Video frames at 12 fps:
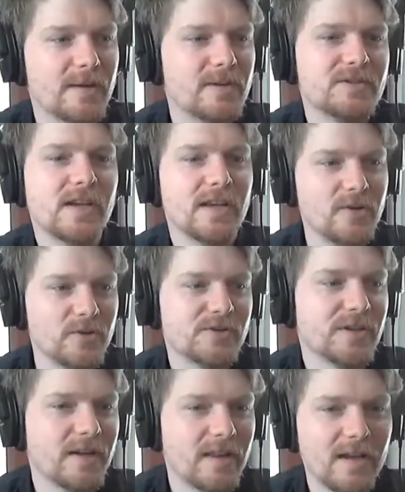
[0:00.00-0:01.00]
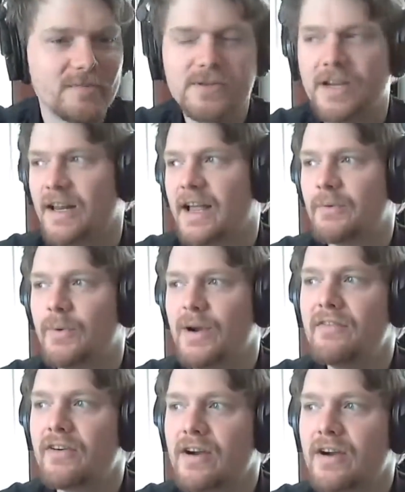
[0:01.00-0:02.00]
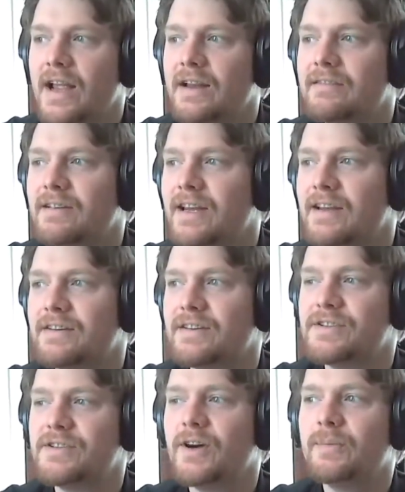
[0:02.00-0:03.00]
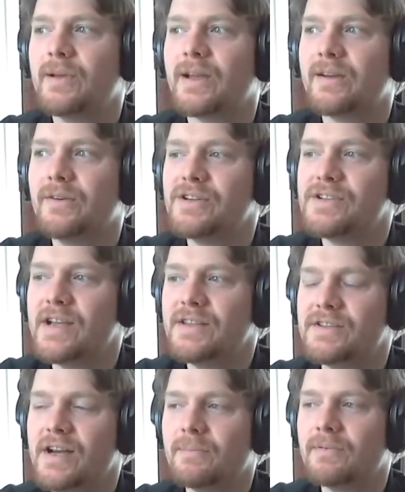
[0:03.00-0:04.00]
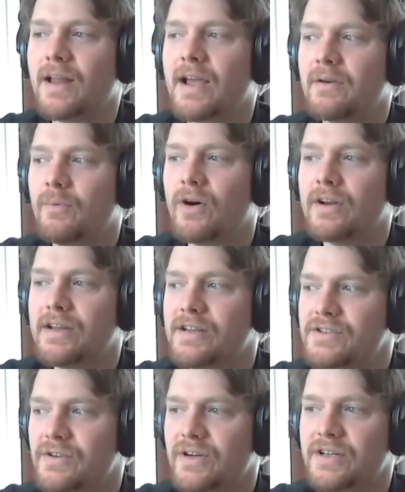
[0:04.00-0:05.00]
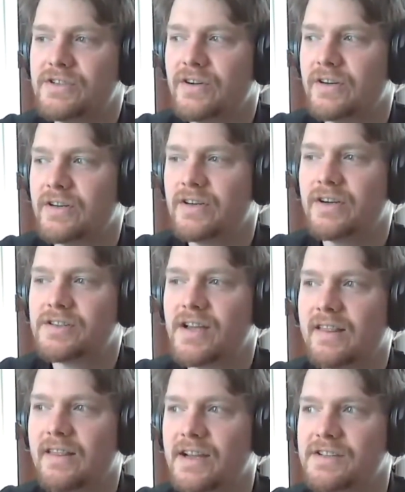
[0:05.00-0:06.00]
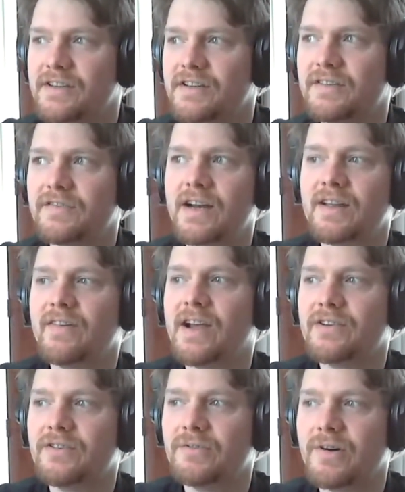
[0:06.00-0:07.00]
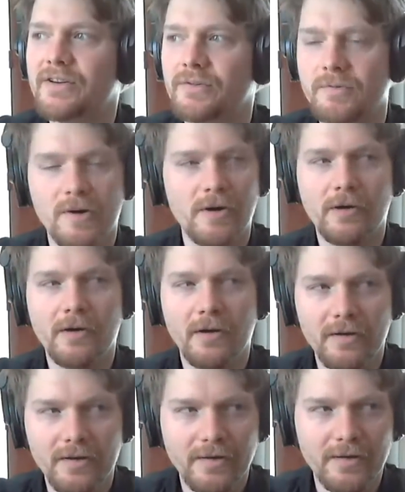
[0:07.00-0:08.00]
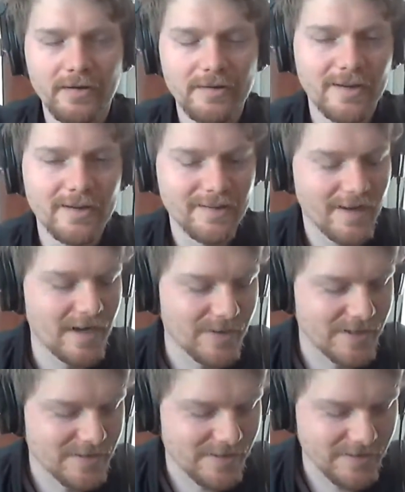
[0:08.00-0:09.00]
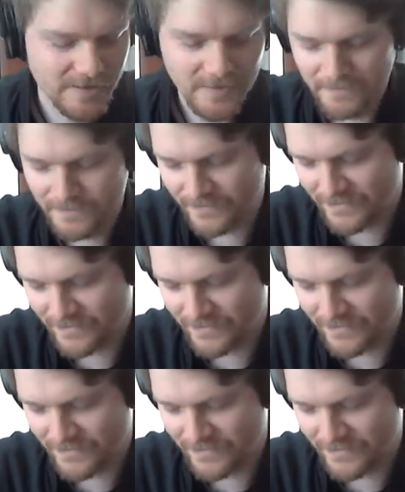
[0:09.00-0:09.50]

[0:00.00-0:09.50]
way. I'm not saying you're saying that. I'm saying, like, whenever I get into this topic, it always ends up, like, what is or is not a dox. Like, that is the defining factor in right or wrong. Anyways, that's all.